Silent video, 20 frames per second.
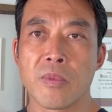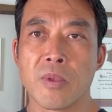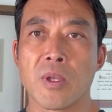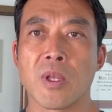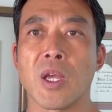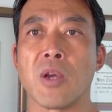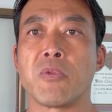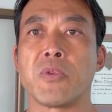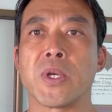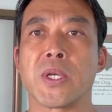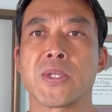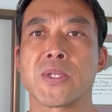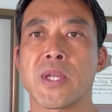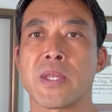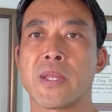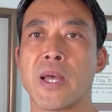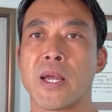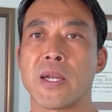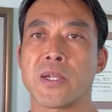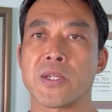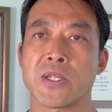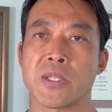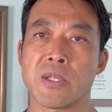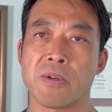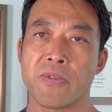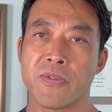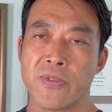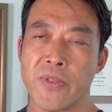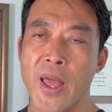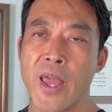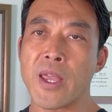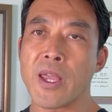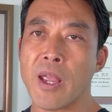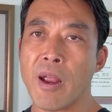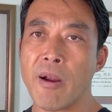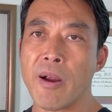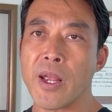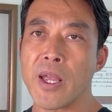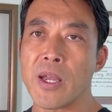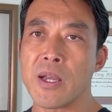If we extend that into the flank
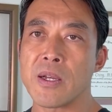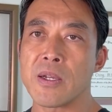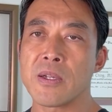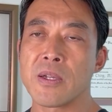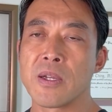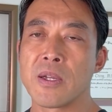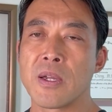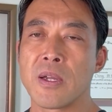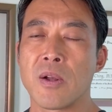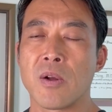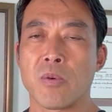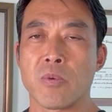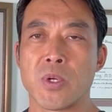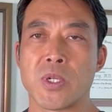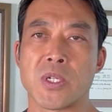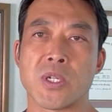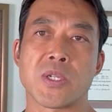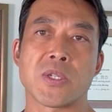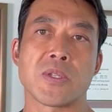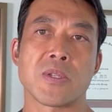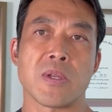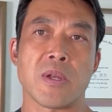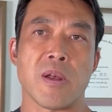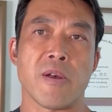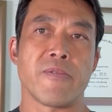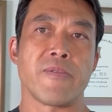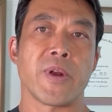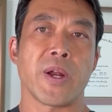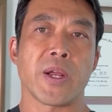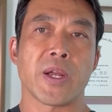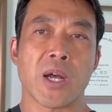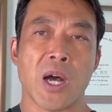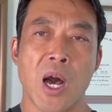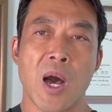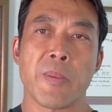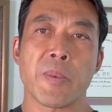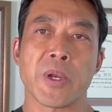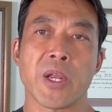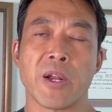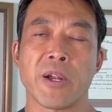area, which is a very
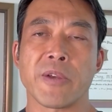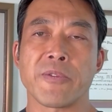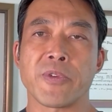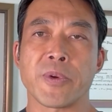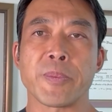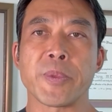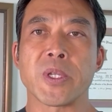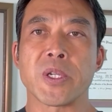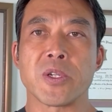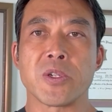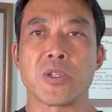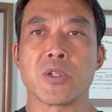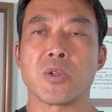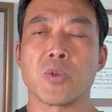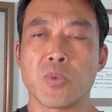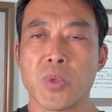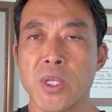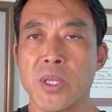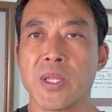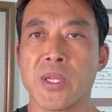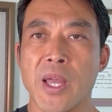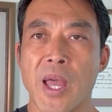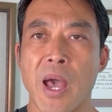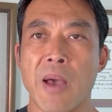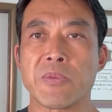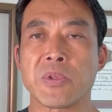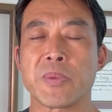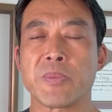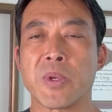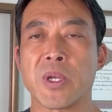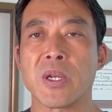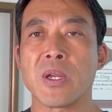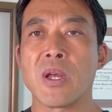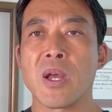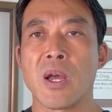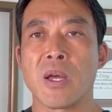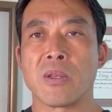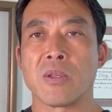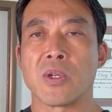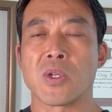common area for me to do with the abdomen,
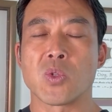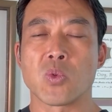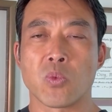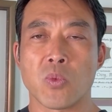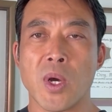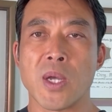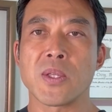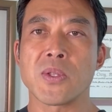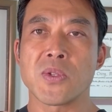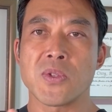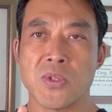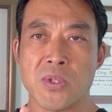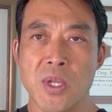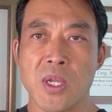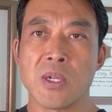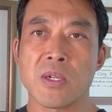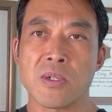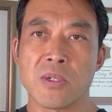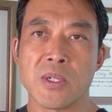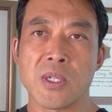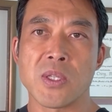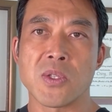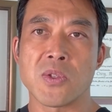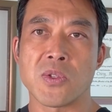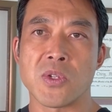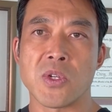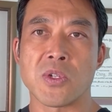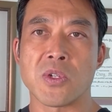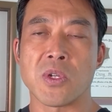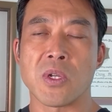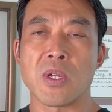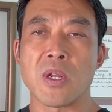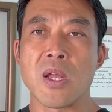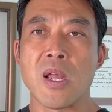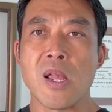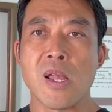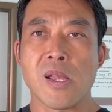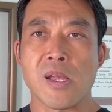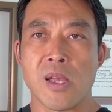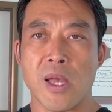there's 1 single incision
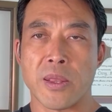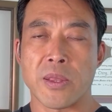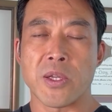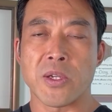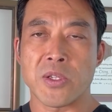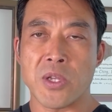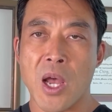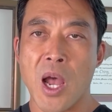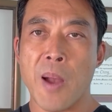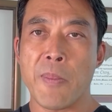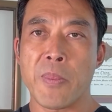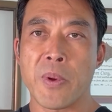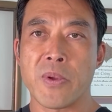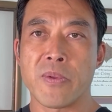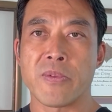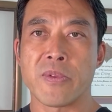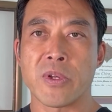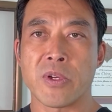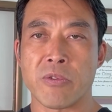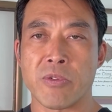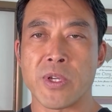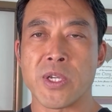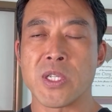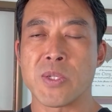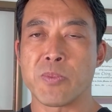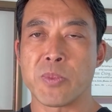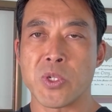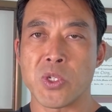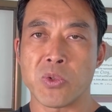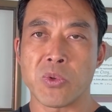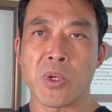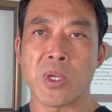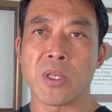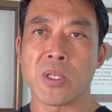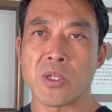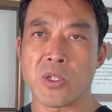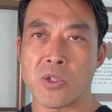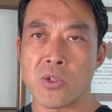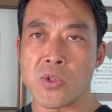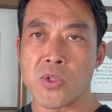at the top of the crease between the
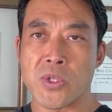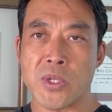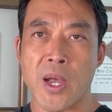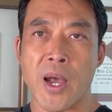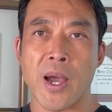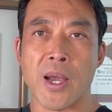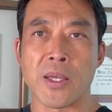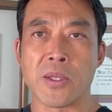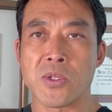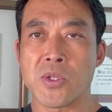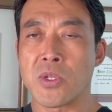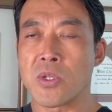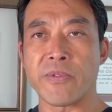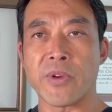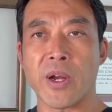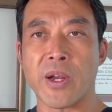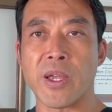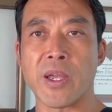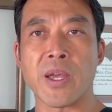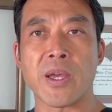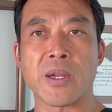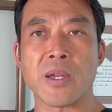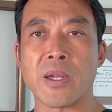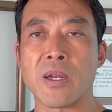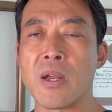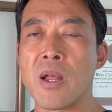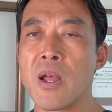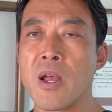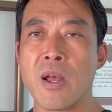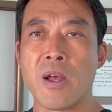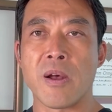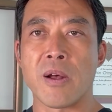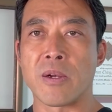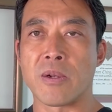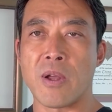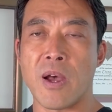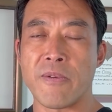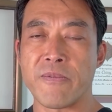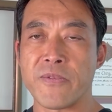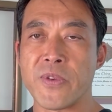2 sides. Very hidden,
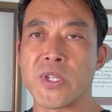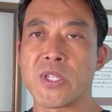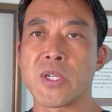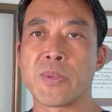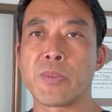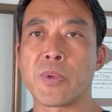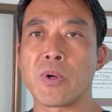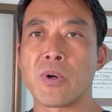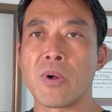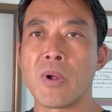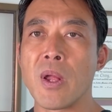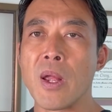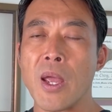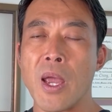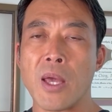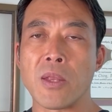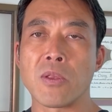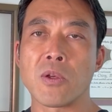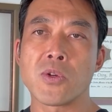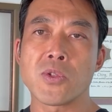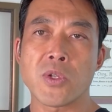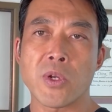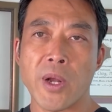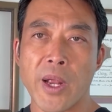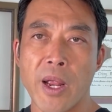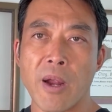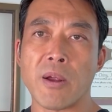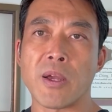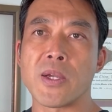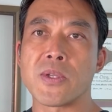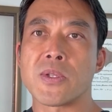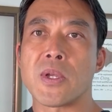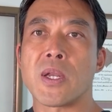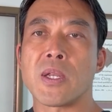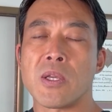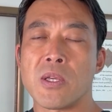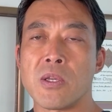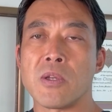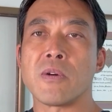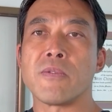not visible, and those are areas that
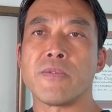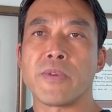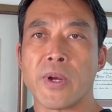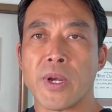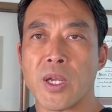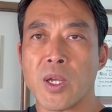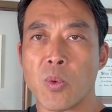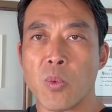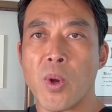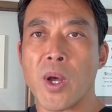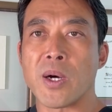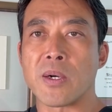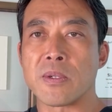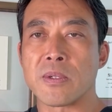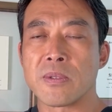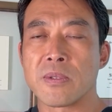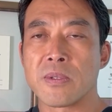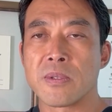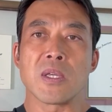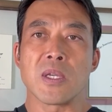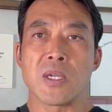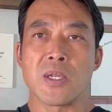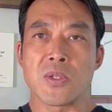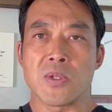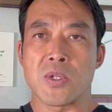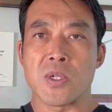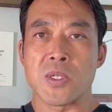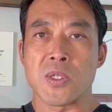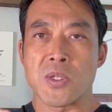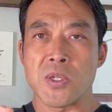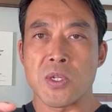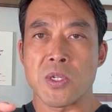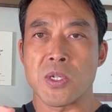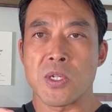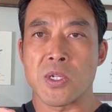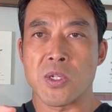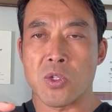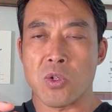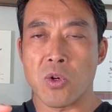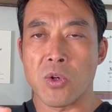heal very well. Each incision
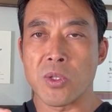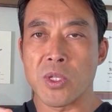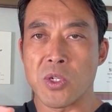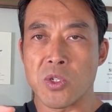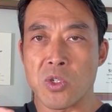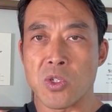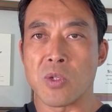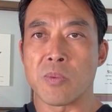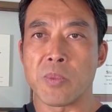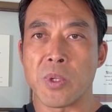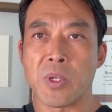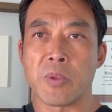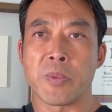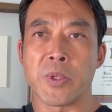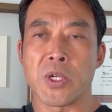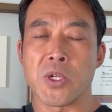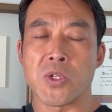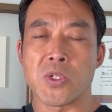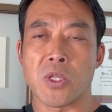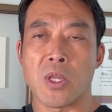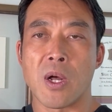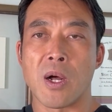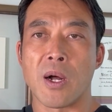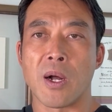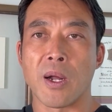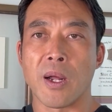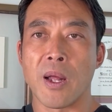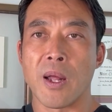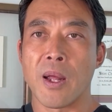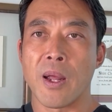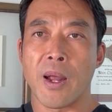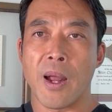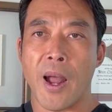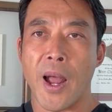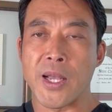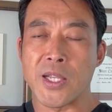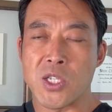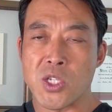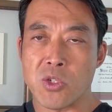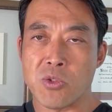is only 2 millimeters long. I
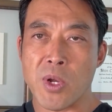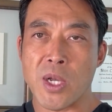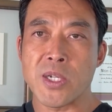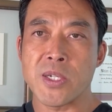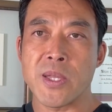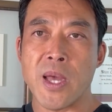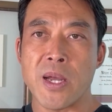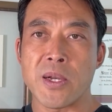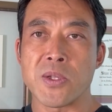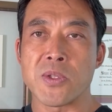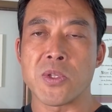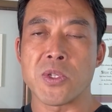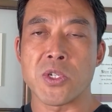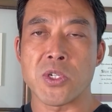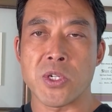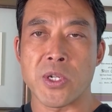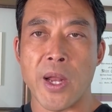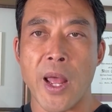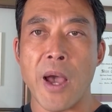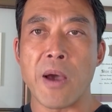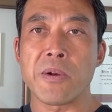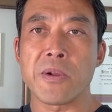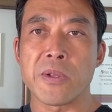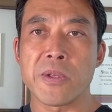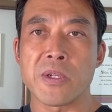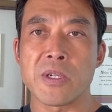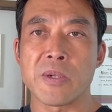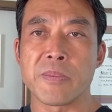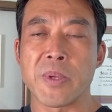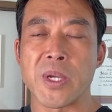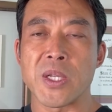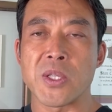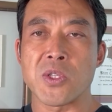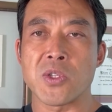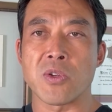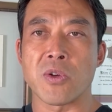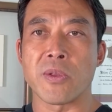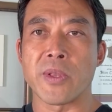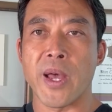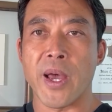stretch that incision out a little bit
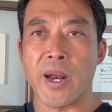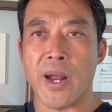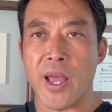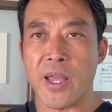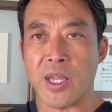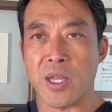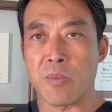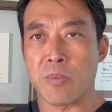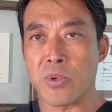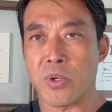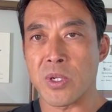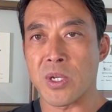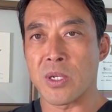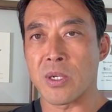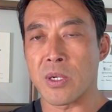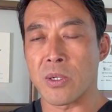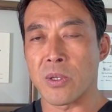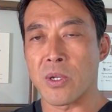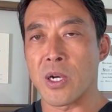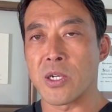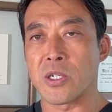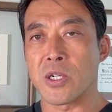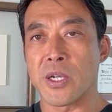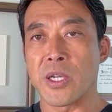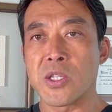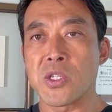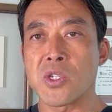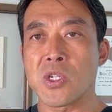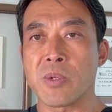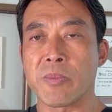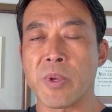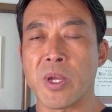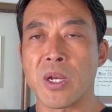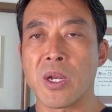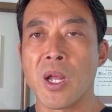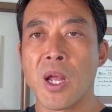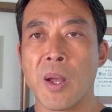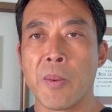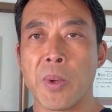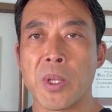so that I can put in a larger instrument,
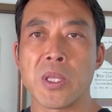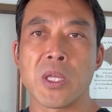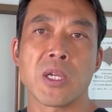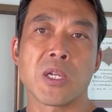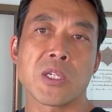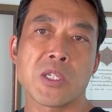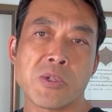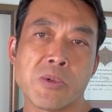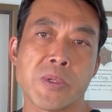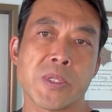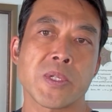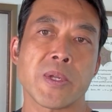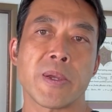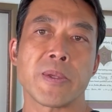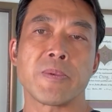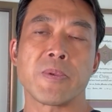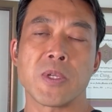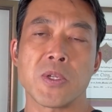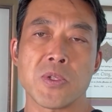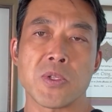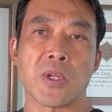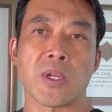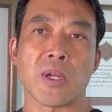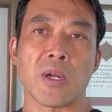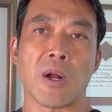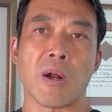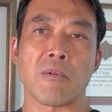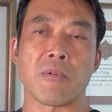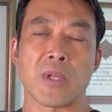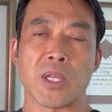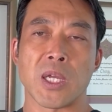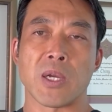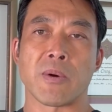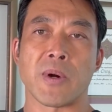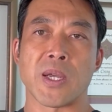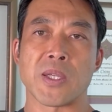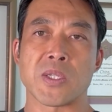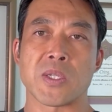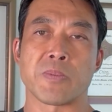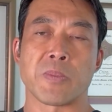but the instruments I'm using are really
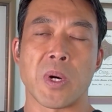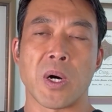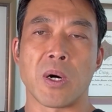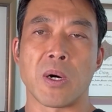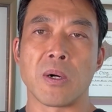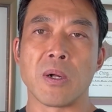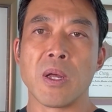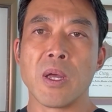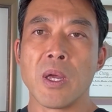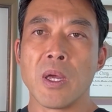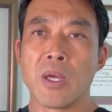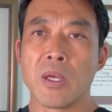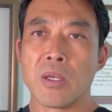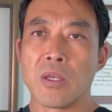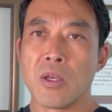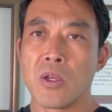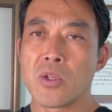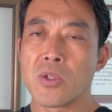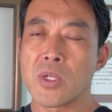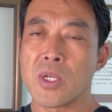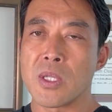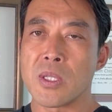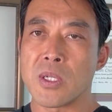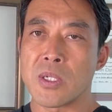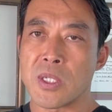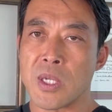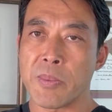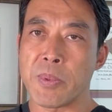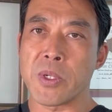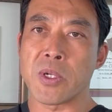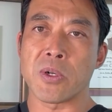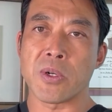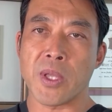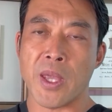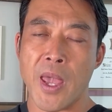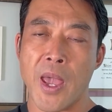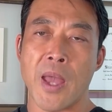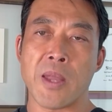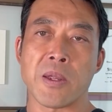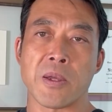quite small. Usually the typical
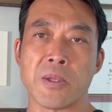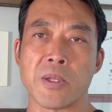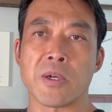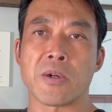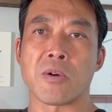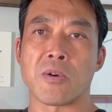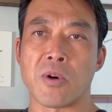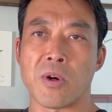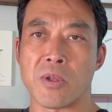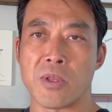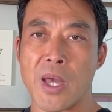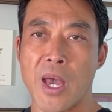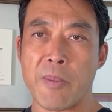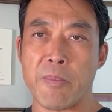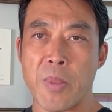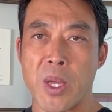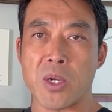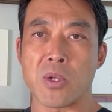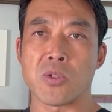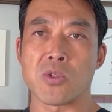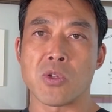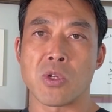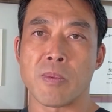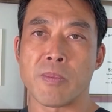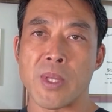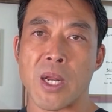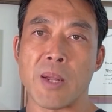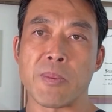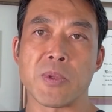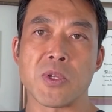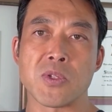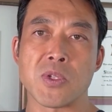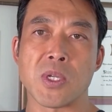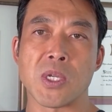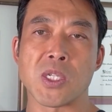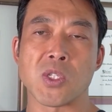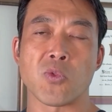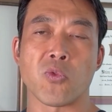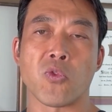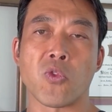cannula or that metal tube that I'm using
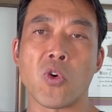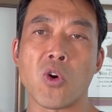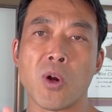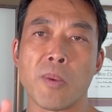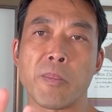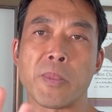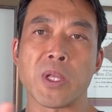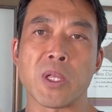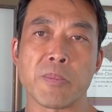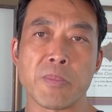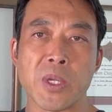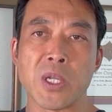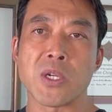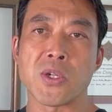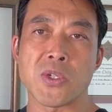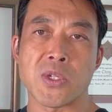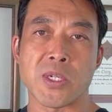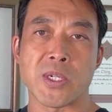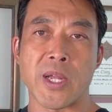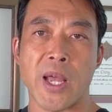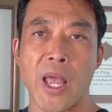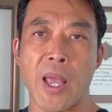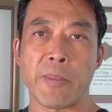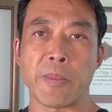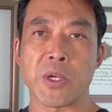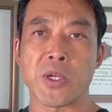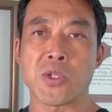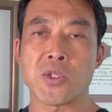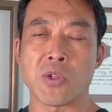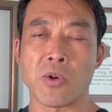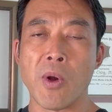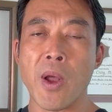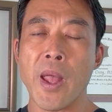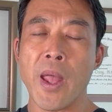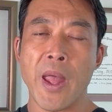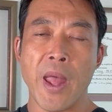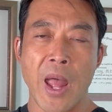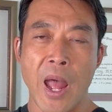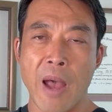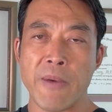is 4 millimeters in diameter, so
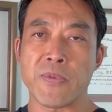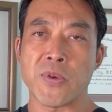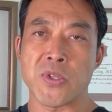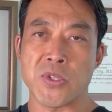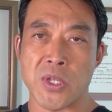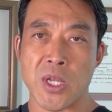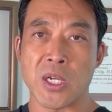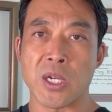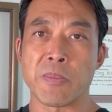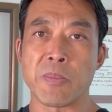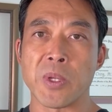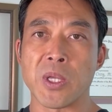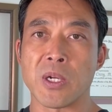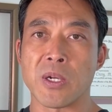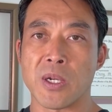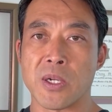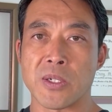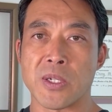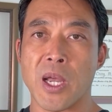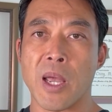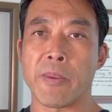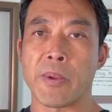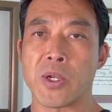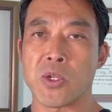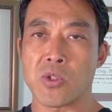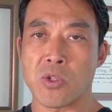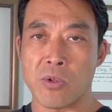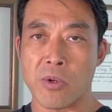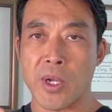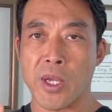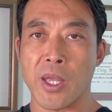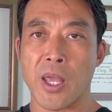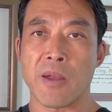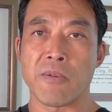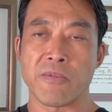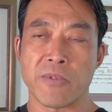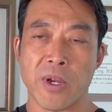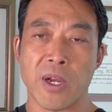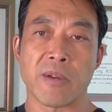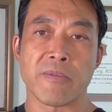half a centimeter in diameter. So again,
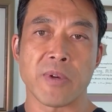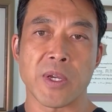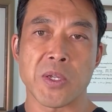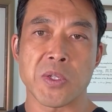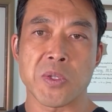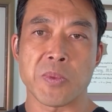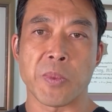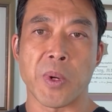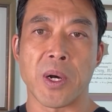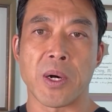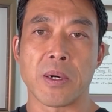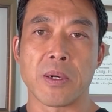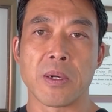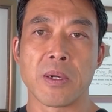very, very small.